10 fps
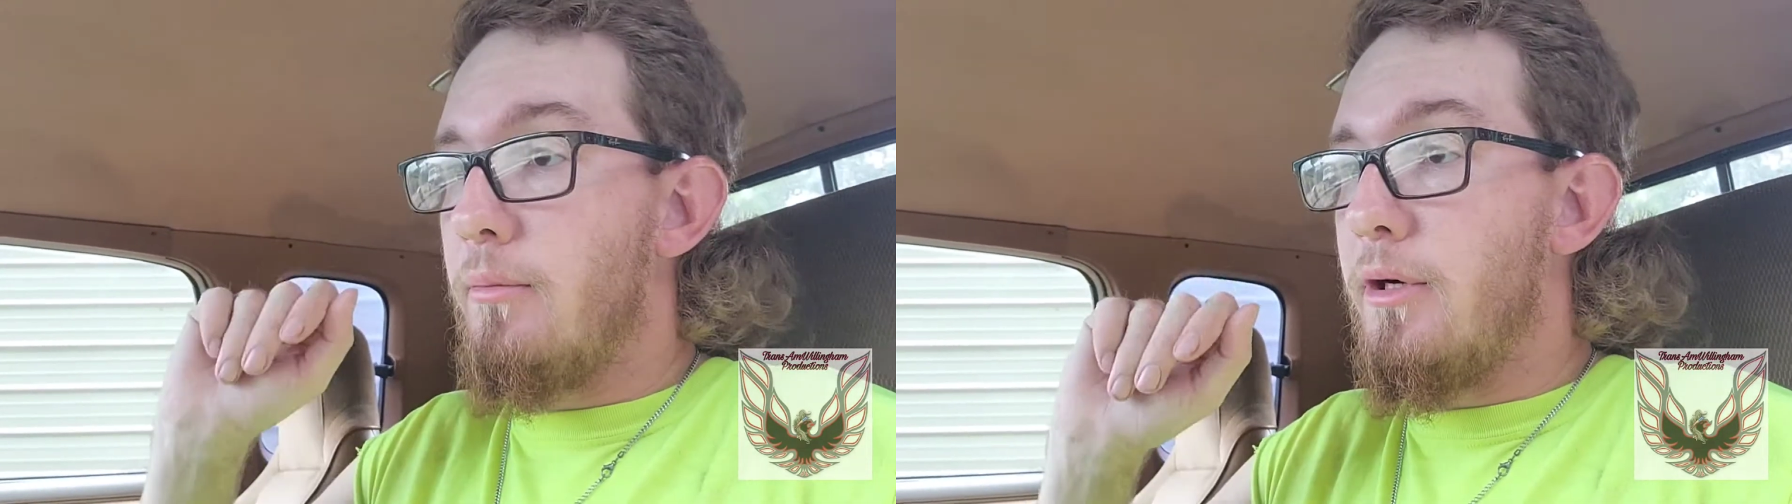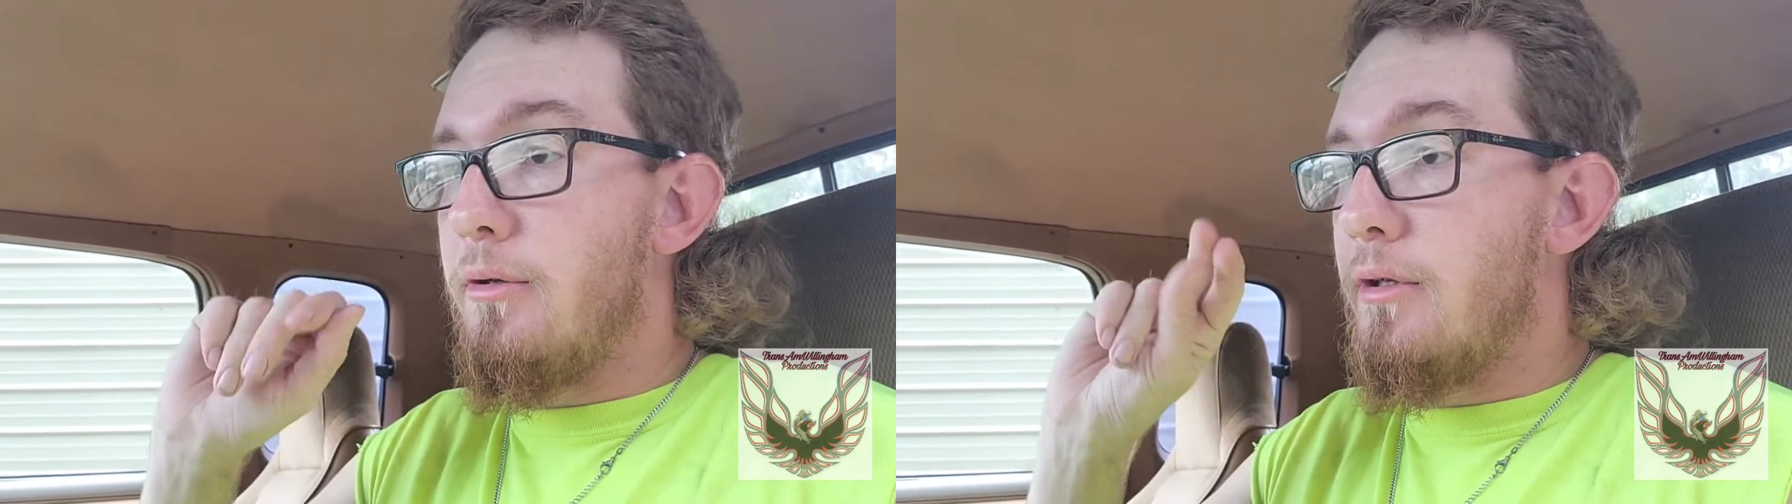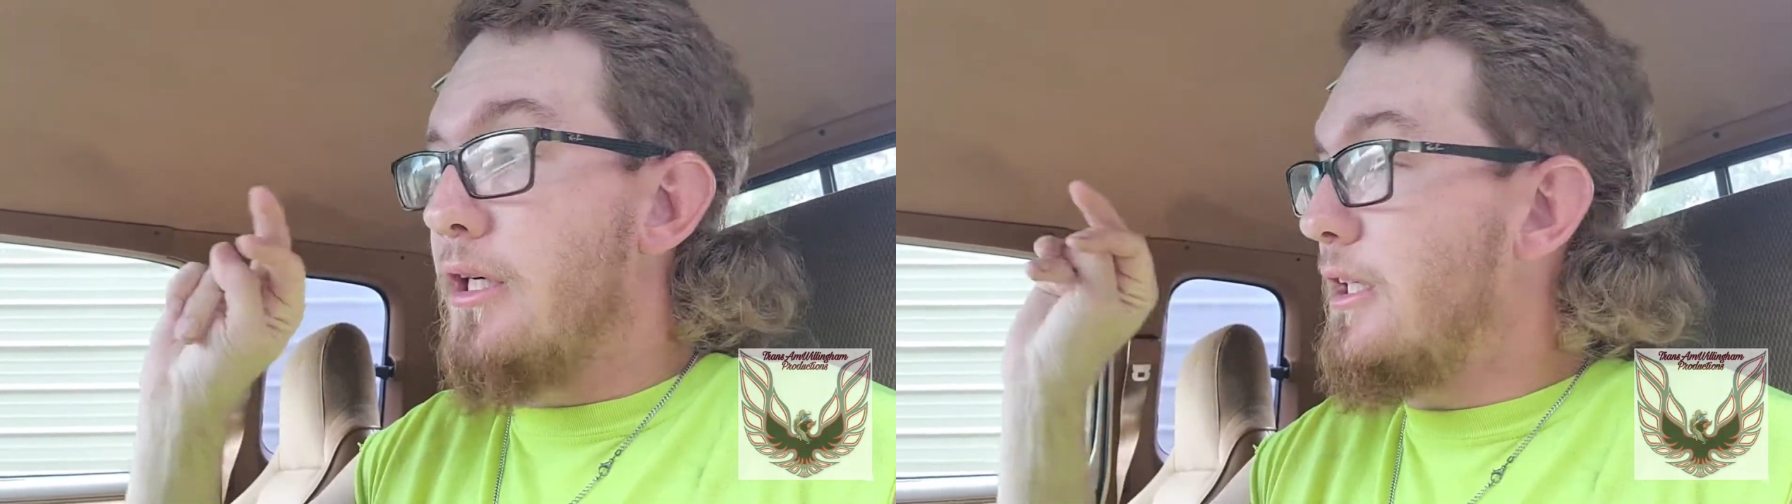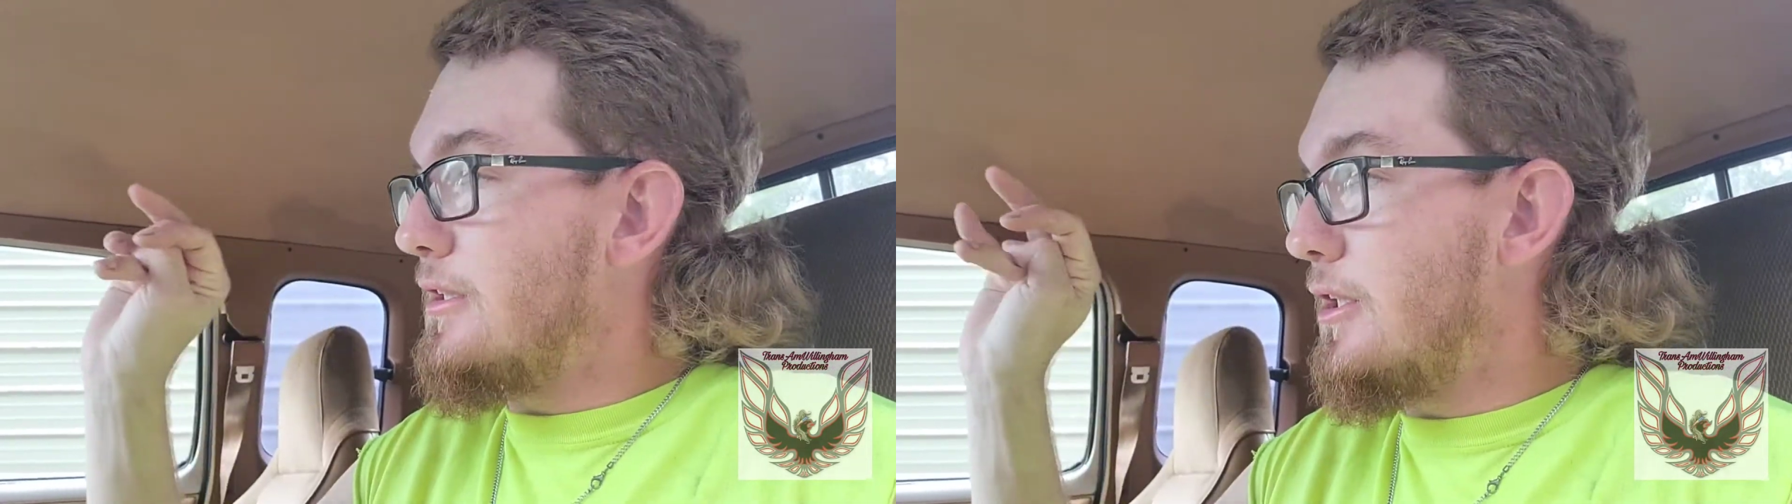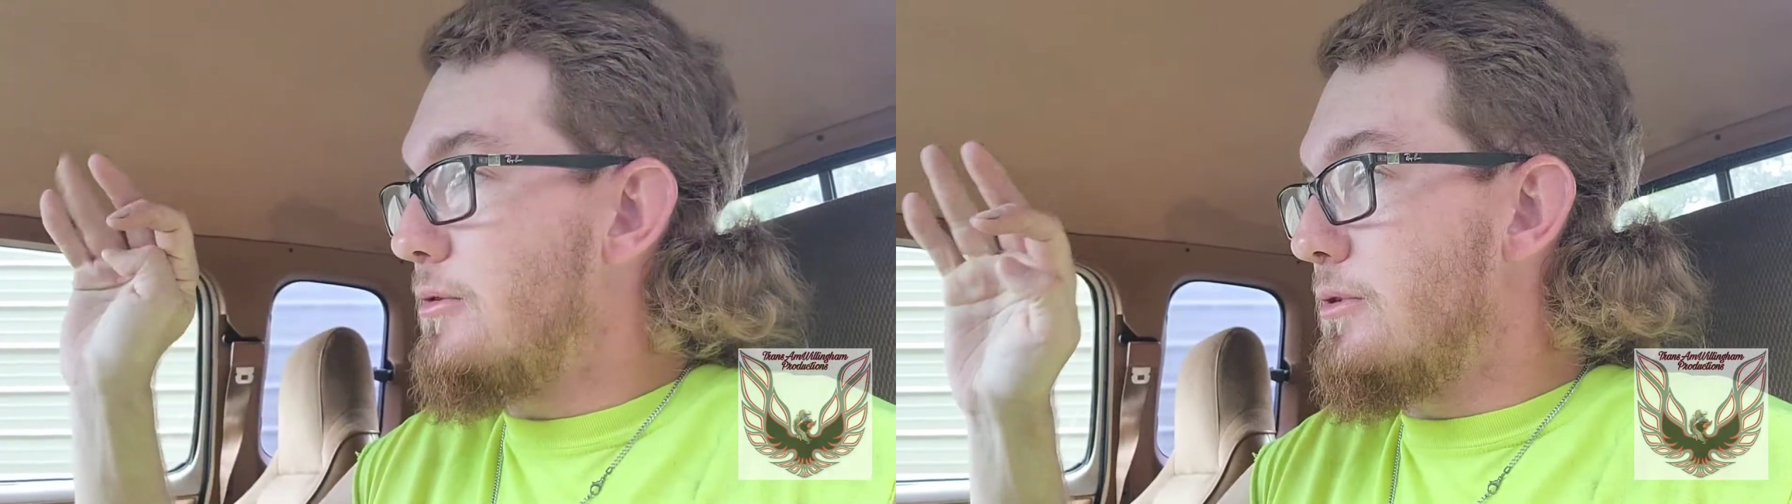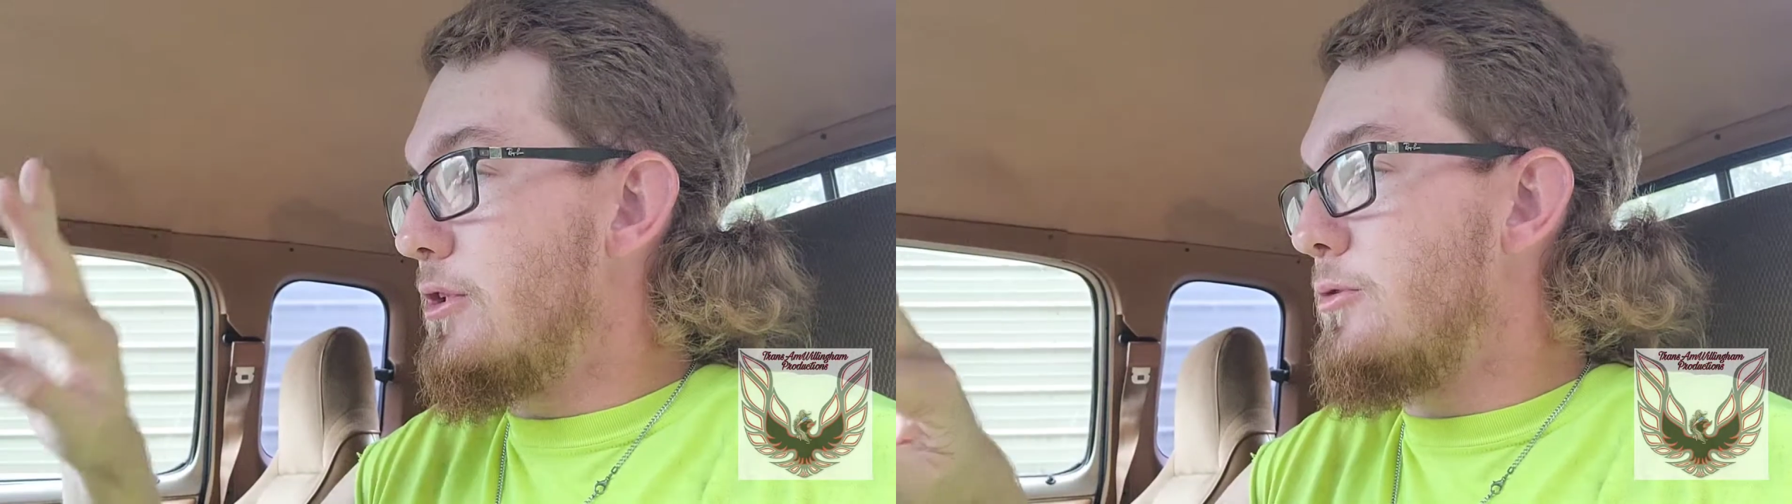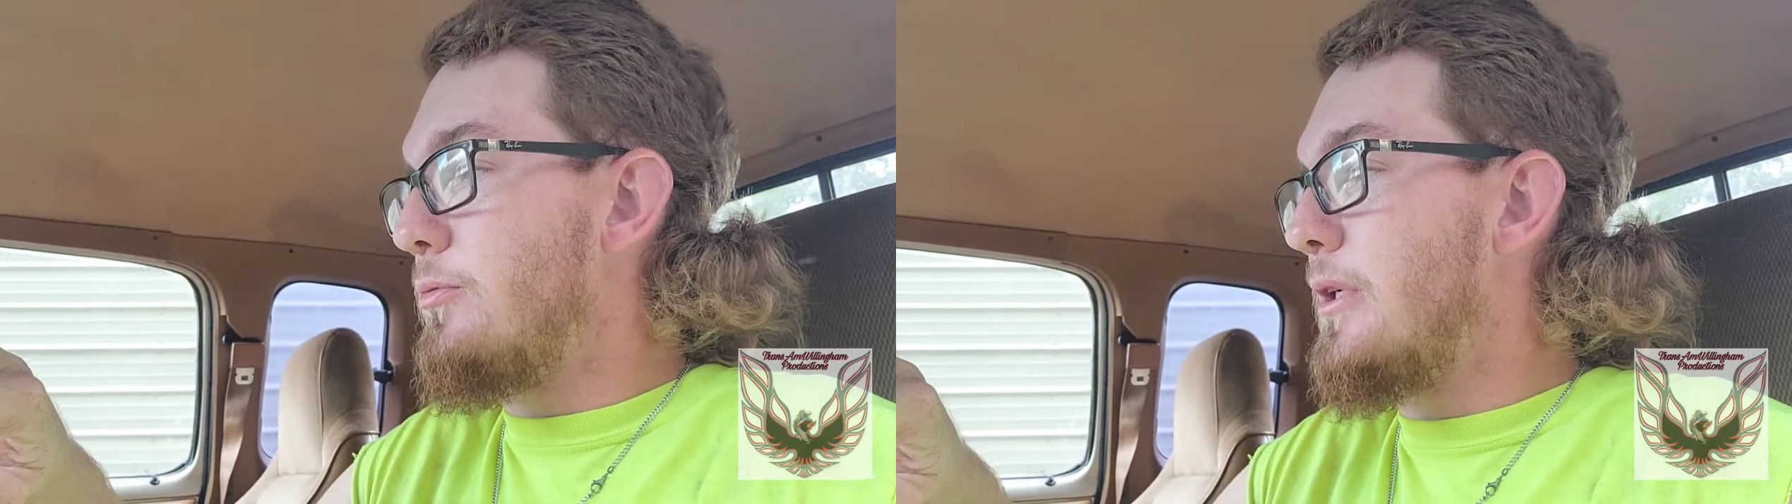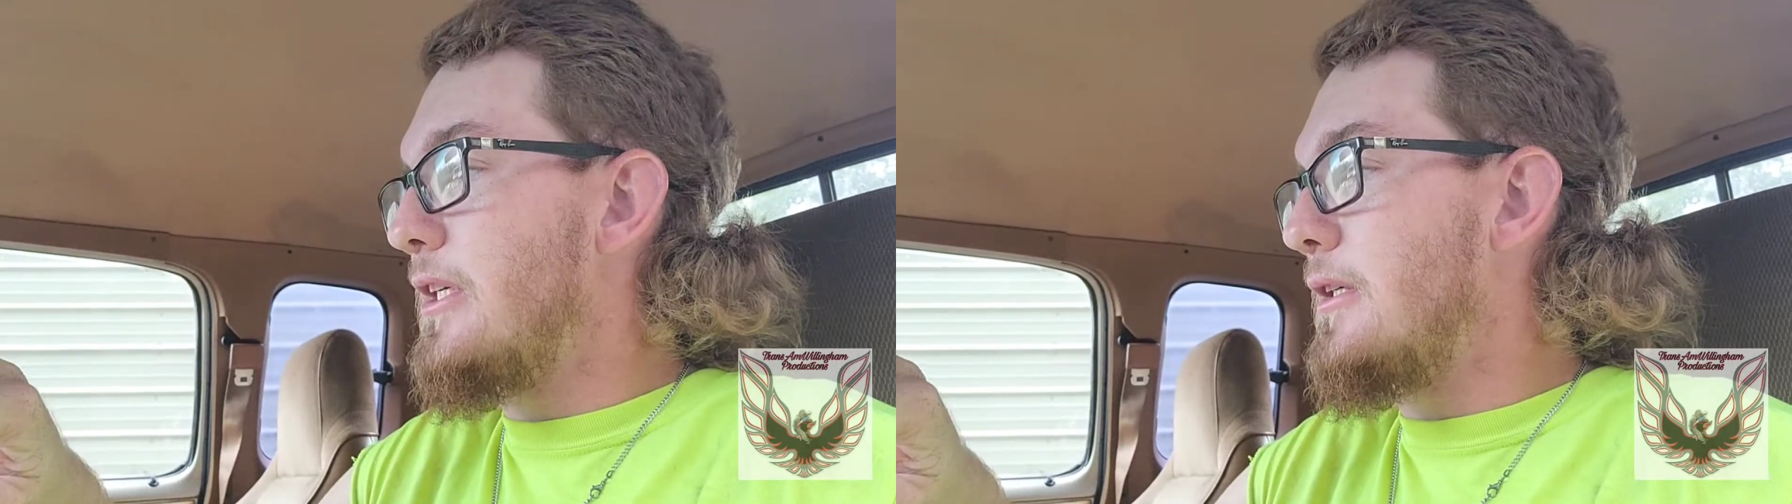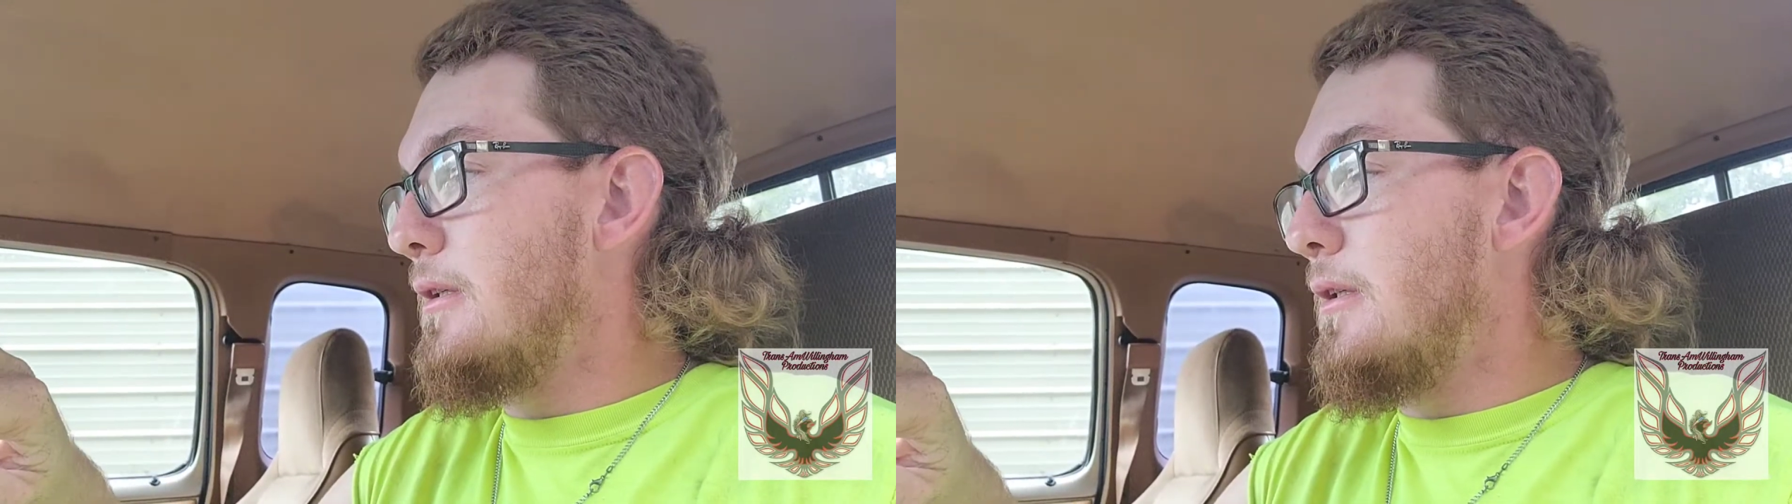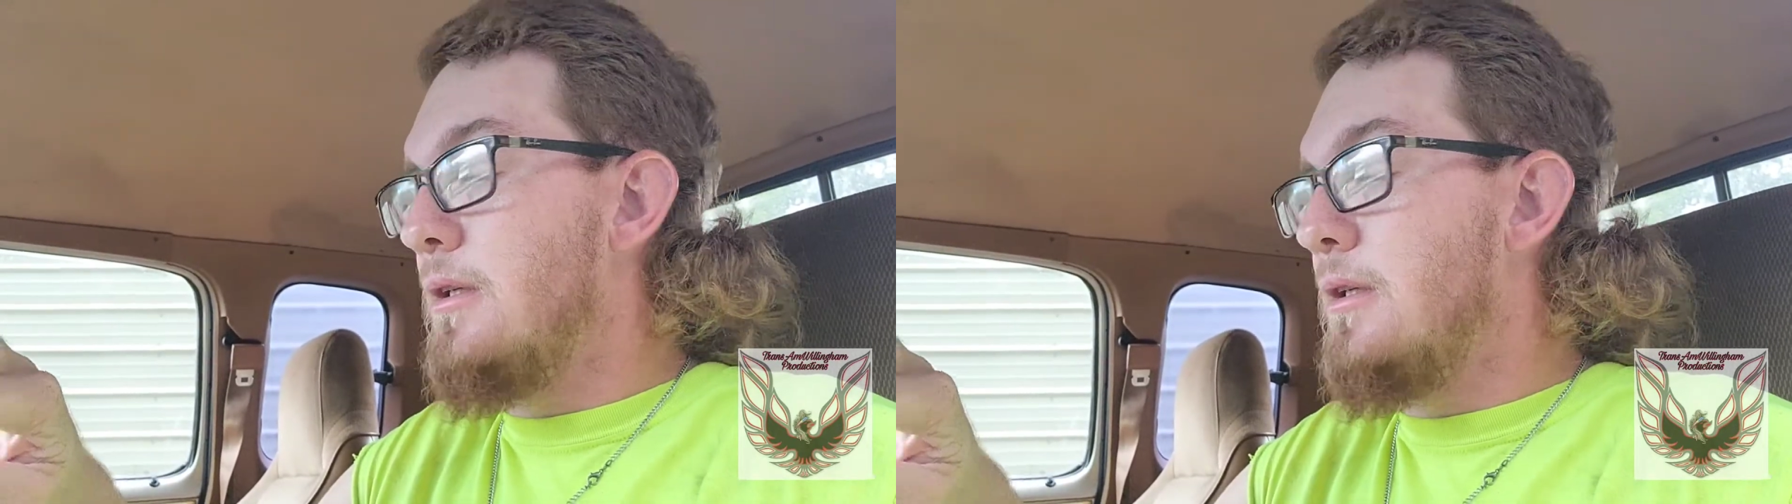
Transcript: motor in it because this one's just weak.